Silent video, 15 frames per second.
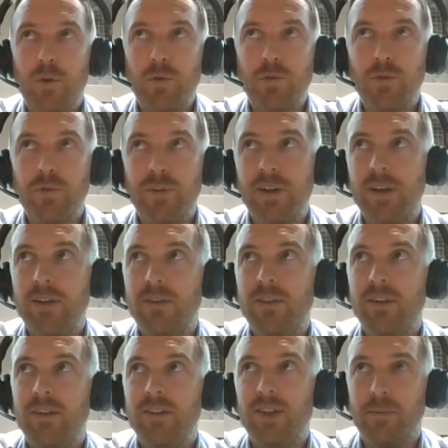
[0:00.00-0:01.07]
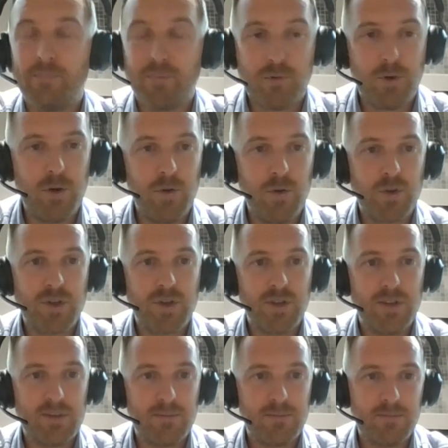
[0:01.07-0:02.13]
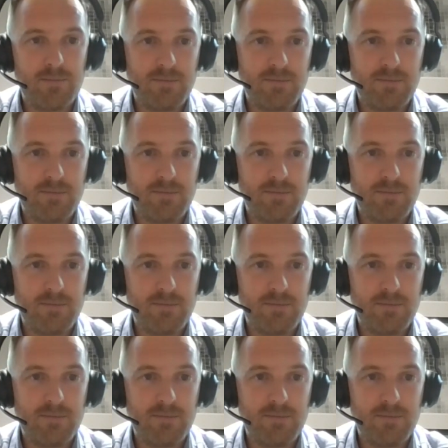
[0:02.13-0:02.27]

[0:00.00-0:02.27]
cultural fit, this approach, this